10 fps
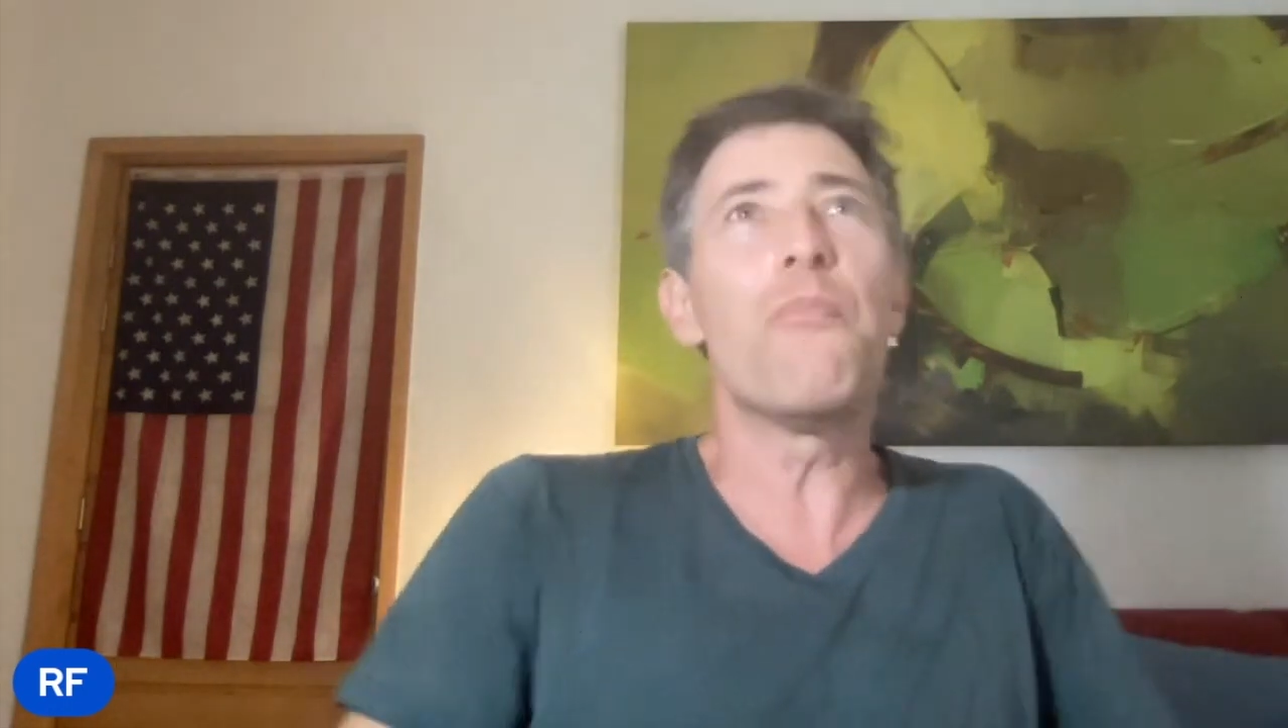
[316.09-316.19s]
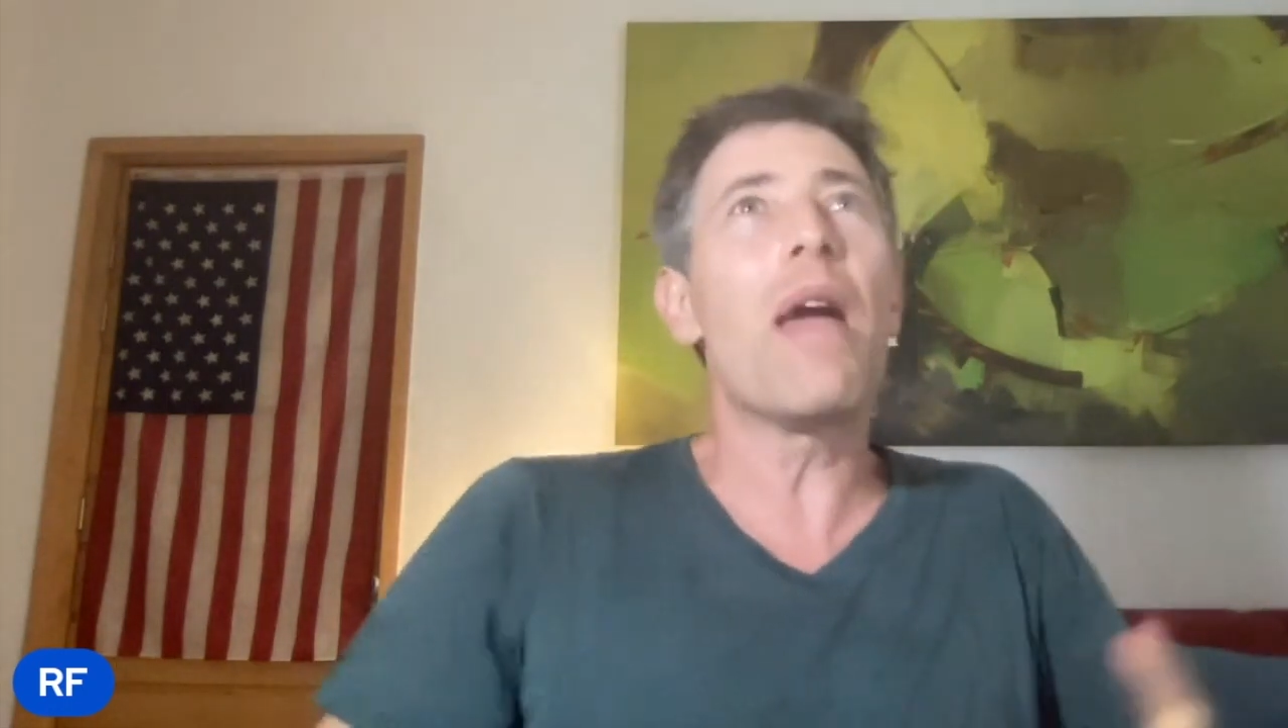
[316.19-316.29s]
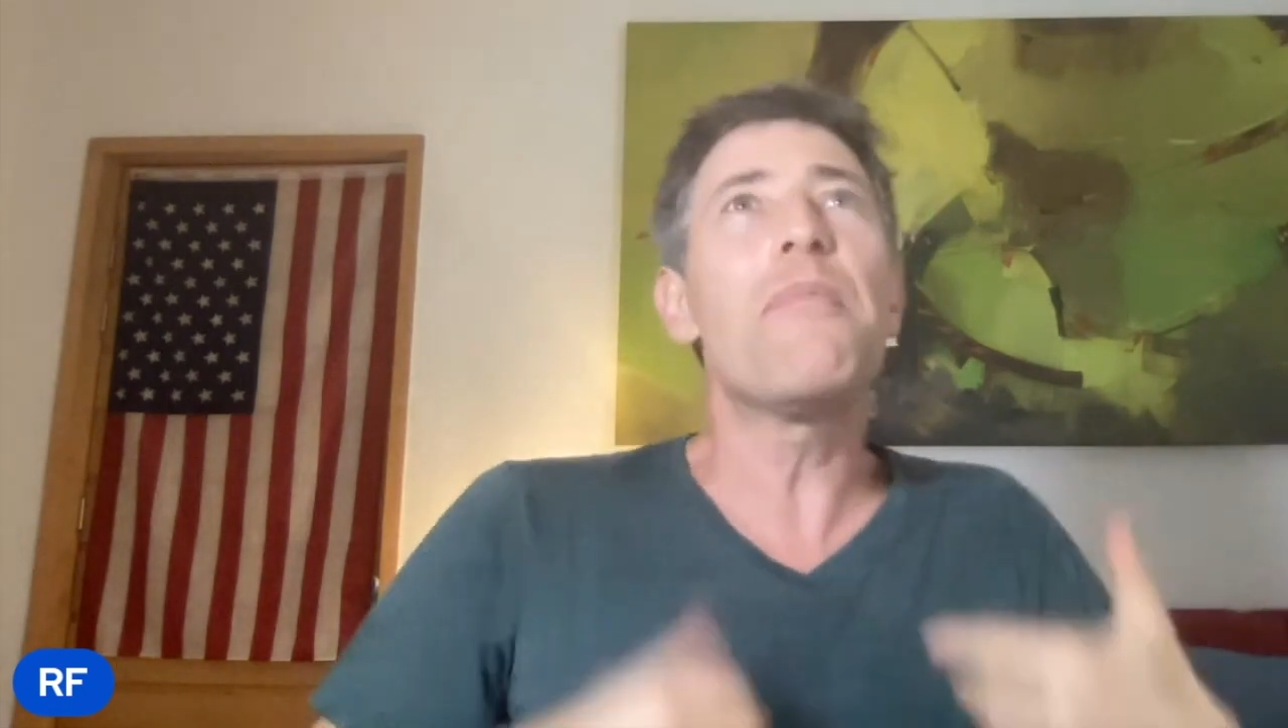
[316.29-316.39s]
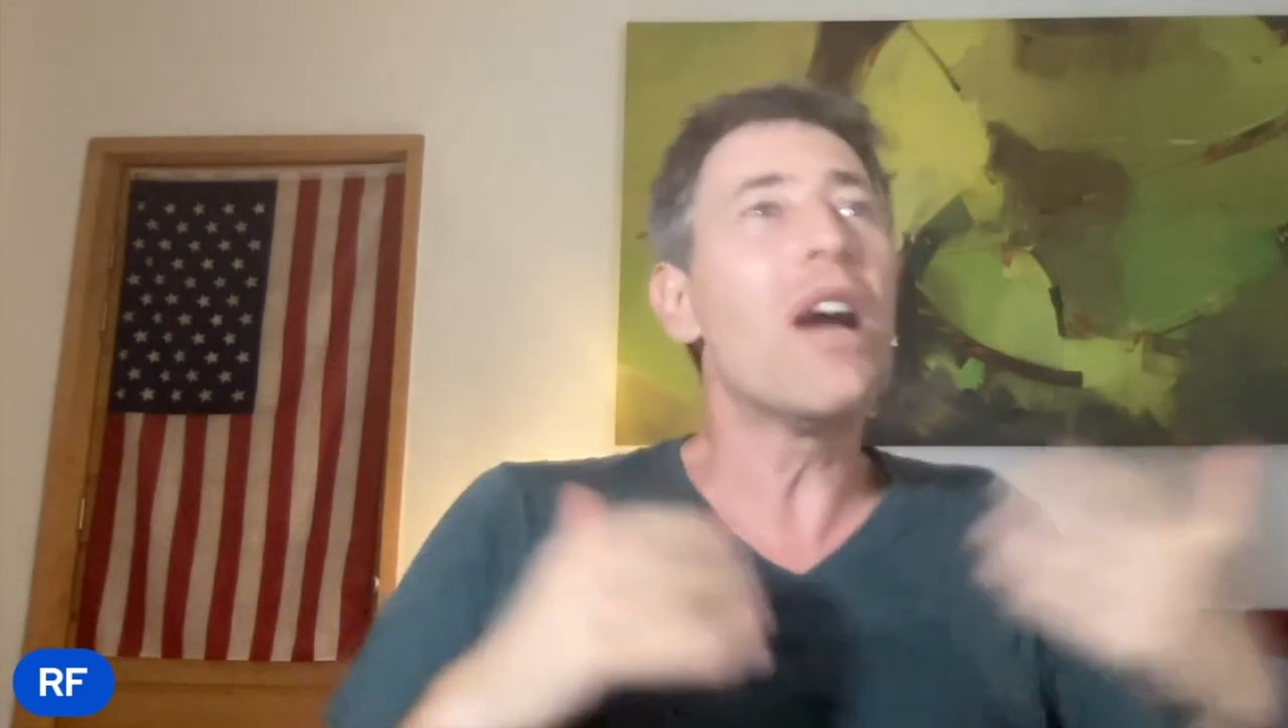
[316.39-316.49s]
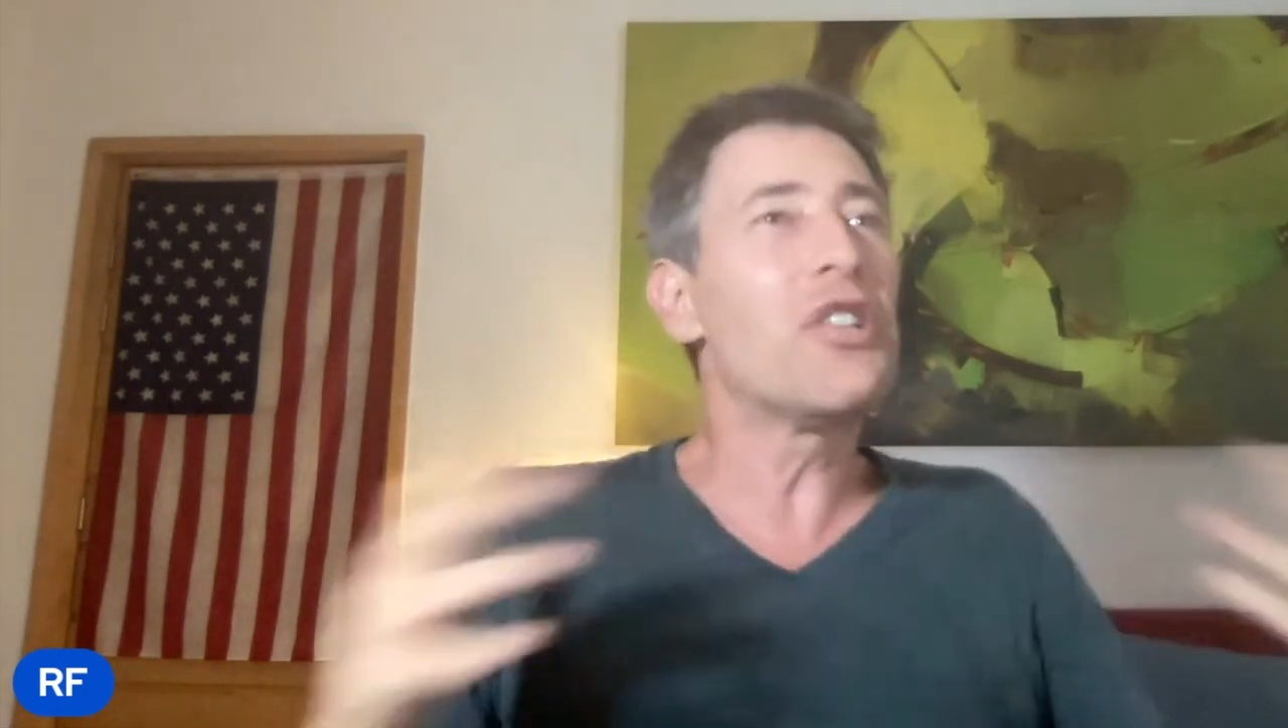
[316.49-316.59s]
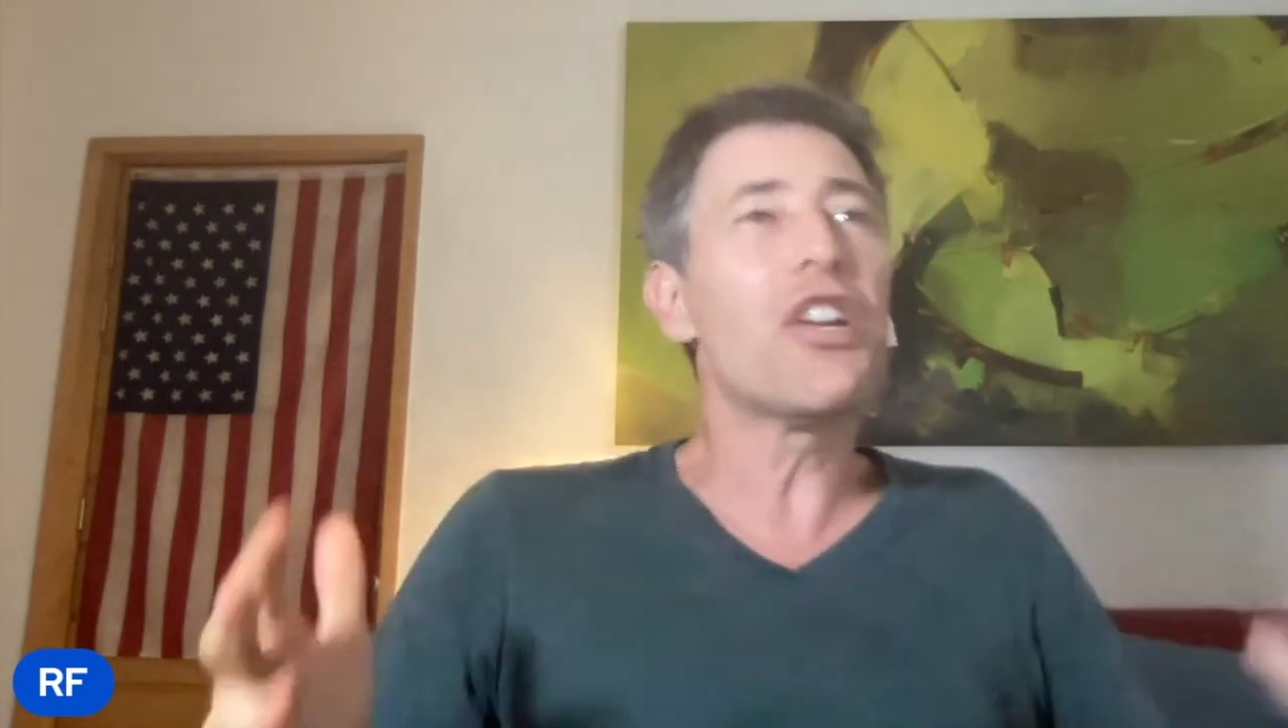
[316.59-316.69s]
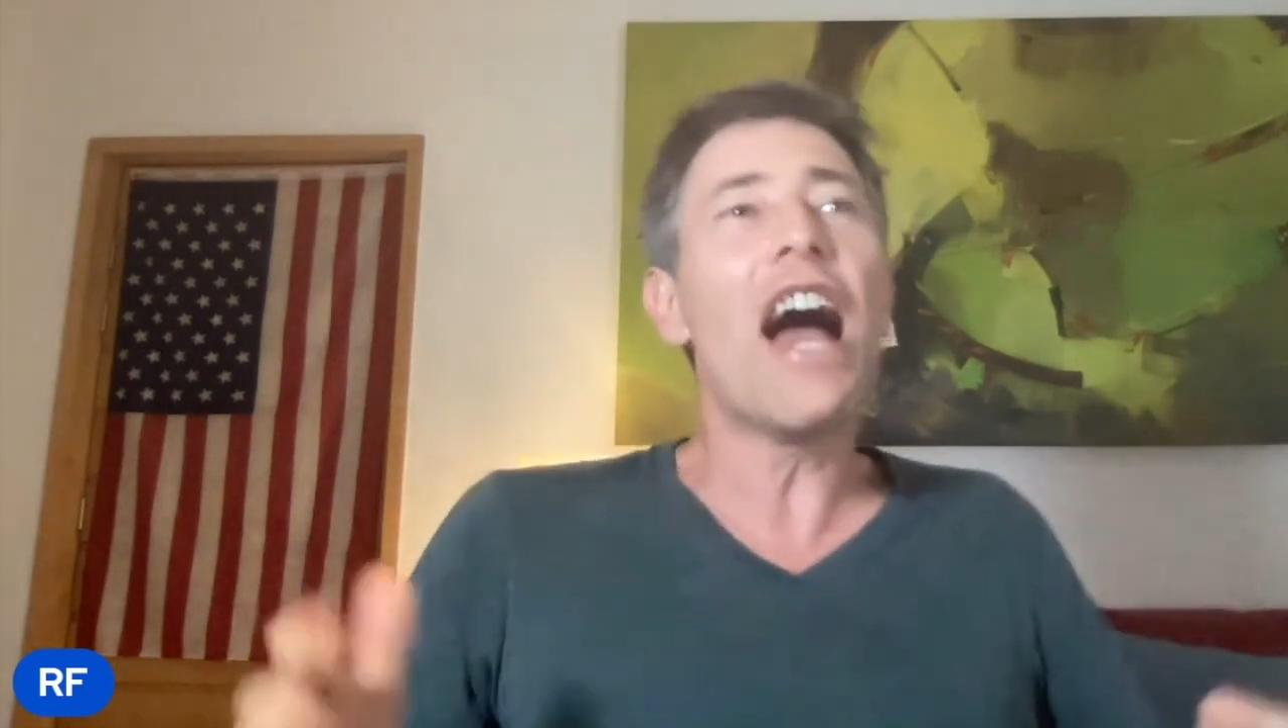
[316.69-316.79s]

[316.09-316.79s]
Maybe I should